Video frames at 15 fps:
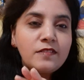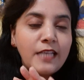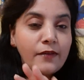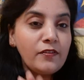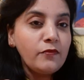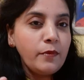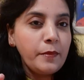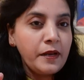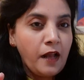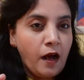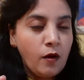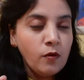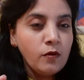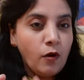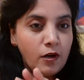7 women
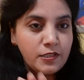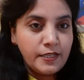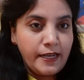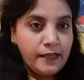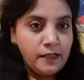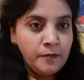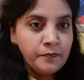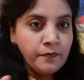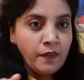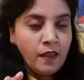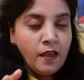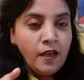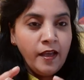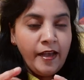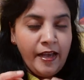now altogether,
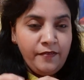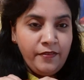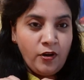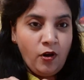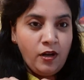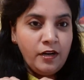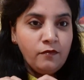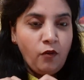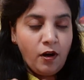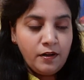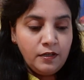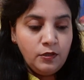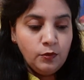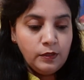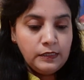and we're all involved
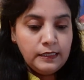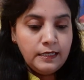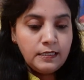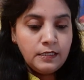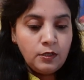in doing this.